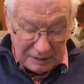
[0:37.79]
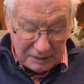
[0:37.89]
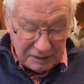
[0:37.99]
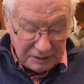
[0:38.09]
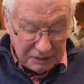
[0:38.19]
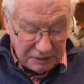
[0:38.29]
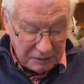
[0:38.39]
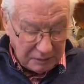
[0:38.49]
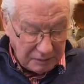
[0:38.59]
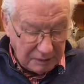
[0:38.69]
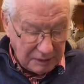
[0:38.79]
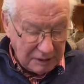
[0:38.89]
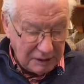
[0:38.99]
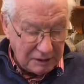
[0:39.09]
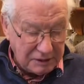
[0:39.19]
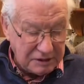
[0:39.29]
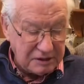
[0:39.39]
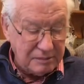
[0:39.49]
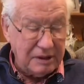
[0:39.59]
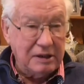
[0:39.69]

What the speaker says: can do unto me.